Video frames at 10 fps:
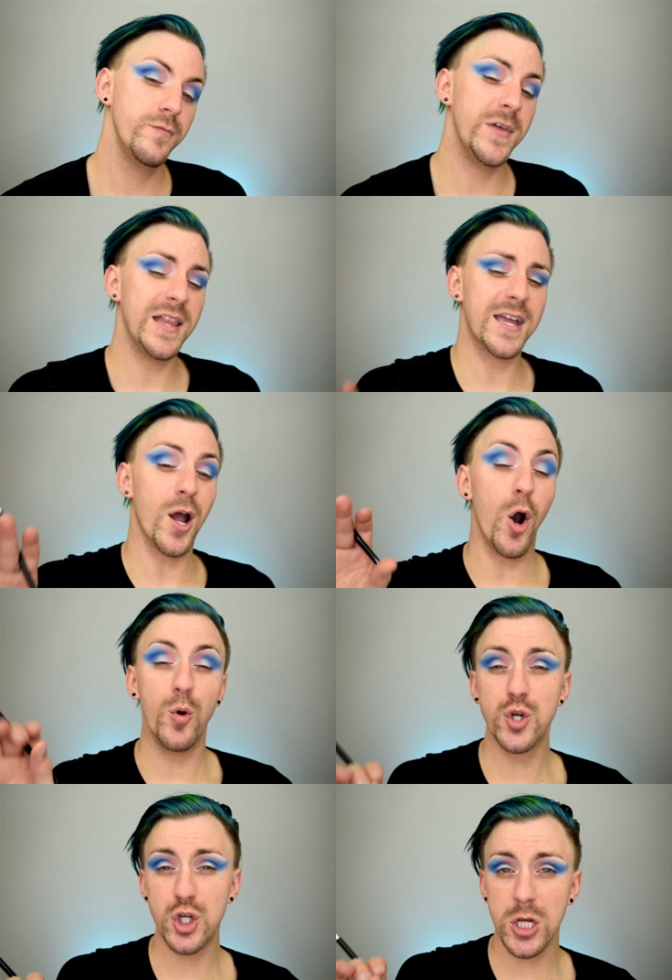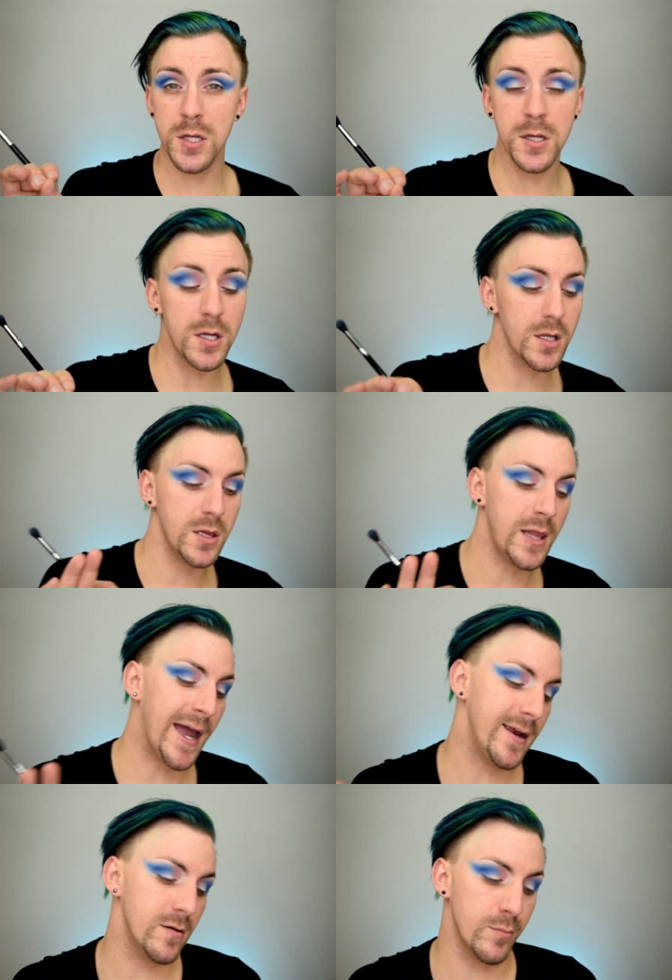that like ocean
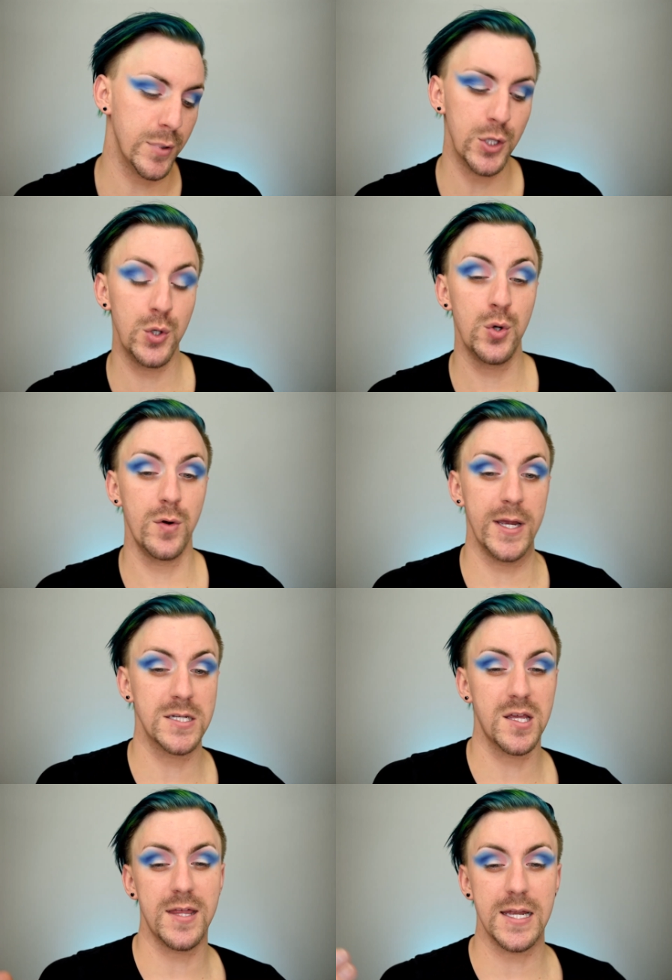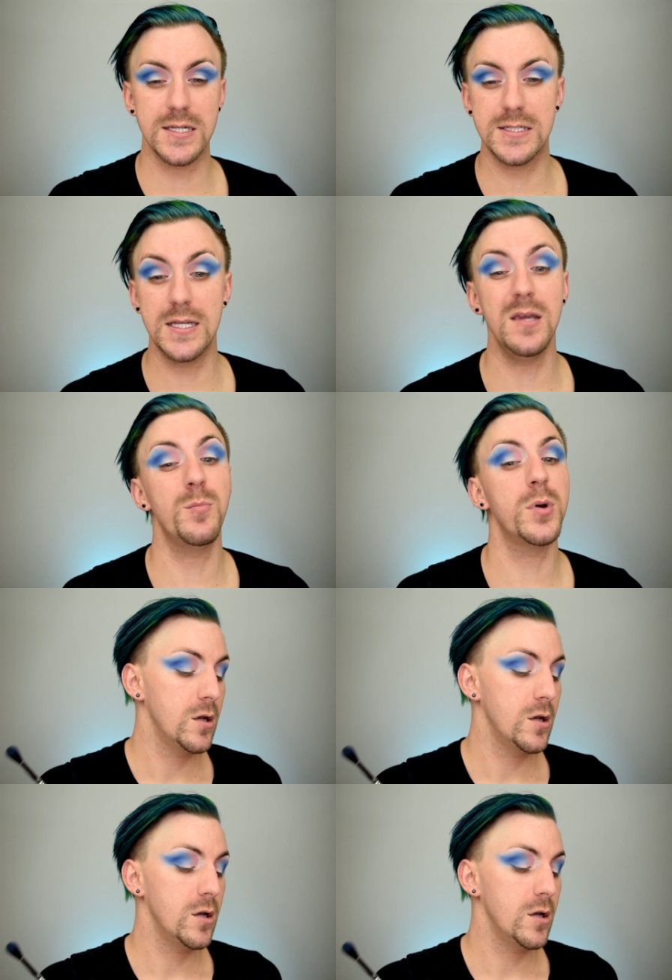light blue into that deep